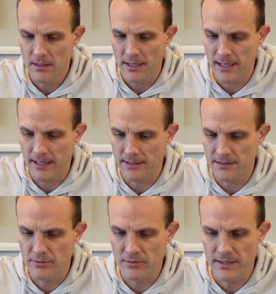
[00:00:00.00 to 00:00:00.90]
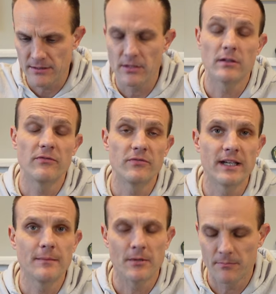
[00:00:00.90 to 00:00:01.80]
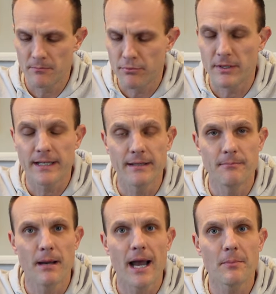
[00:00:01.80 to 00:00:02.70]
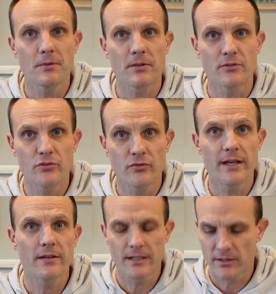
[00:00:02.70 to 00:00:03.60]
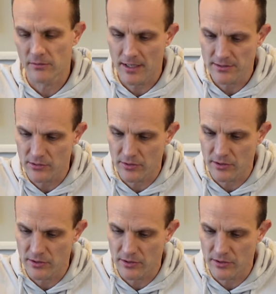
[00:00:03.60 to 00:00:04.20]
and let's do the Eternal Flame, a pretty popular trail here in Western New